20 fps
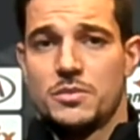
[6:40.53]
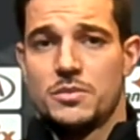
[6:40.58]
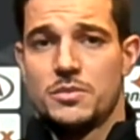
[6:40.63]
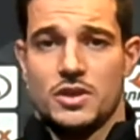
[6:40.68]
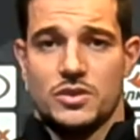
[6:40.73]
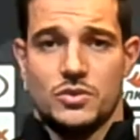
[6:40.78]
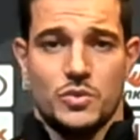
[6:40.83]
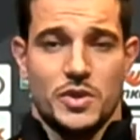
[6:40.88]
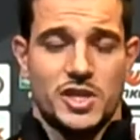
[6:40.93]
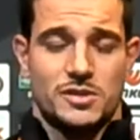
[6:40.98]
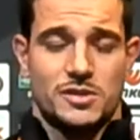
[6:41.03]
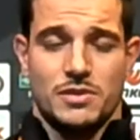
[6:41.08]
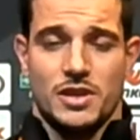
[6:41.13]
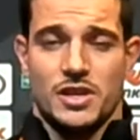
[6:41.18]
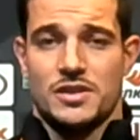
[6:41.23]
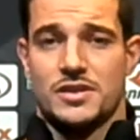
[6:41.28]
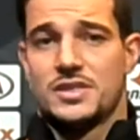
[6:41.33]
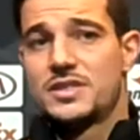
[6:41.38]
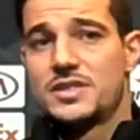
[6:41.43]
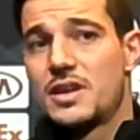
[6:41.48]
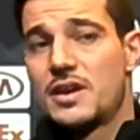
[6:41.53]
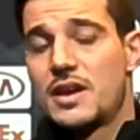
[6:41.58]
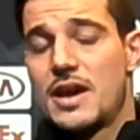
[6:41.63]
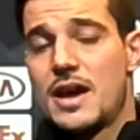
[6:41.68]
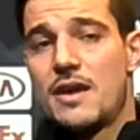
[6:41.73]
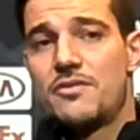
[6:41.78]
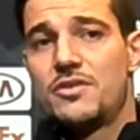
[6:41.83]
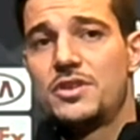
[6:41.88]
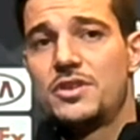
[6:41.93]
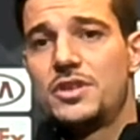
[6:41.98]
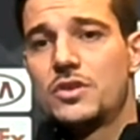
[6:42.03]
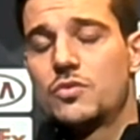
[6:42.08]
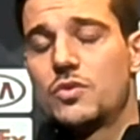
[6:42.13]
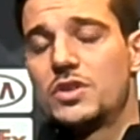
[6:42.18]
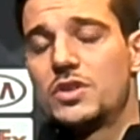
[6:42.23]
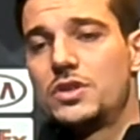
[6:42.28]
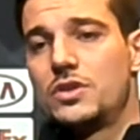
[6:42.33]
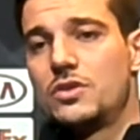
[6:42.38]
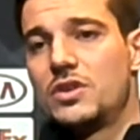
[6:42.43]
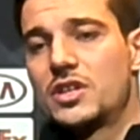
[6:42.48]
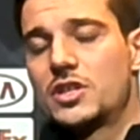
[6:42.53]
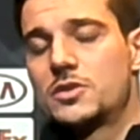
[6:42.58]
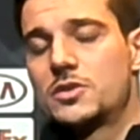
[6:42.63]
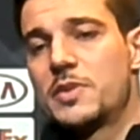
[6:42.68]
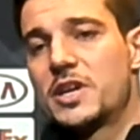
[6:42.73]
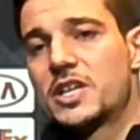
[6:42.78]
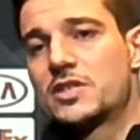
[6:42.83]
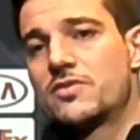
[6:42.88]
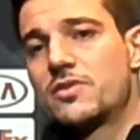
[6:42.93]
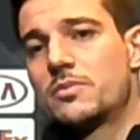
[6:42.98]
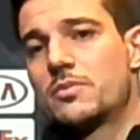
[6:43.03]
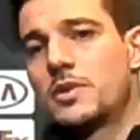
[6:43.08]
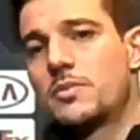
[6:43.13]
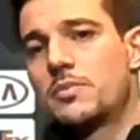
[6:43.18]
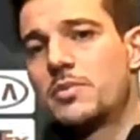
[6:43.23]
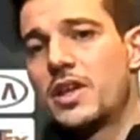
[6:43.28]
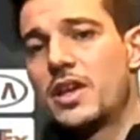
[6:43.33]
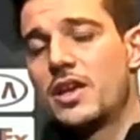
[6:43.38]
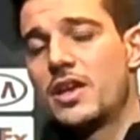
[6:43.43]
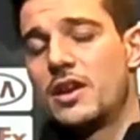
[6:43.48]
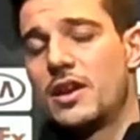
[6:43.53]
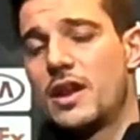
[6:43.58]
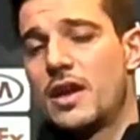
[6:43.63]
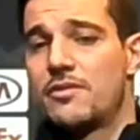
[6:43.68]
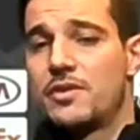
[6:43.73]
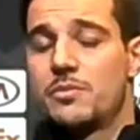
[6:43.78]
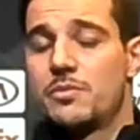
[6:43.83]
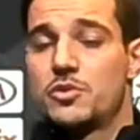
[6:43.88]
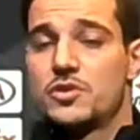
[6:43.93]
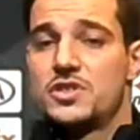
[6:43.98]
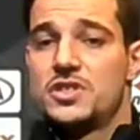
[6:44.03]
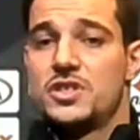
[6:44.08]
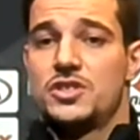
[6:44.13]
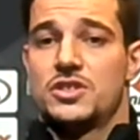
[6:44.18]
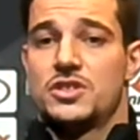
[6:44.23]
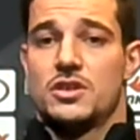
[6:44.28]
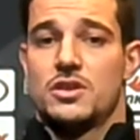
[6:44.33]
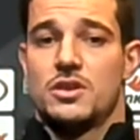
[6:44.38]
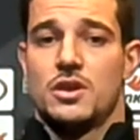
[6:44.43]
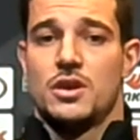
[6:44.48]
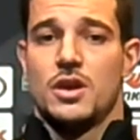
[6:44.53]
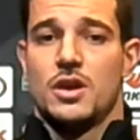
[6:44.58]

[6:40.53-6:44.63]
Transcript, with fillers: to explain us everything what you expect from the player in every position.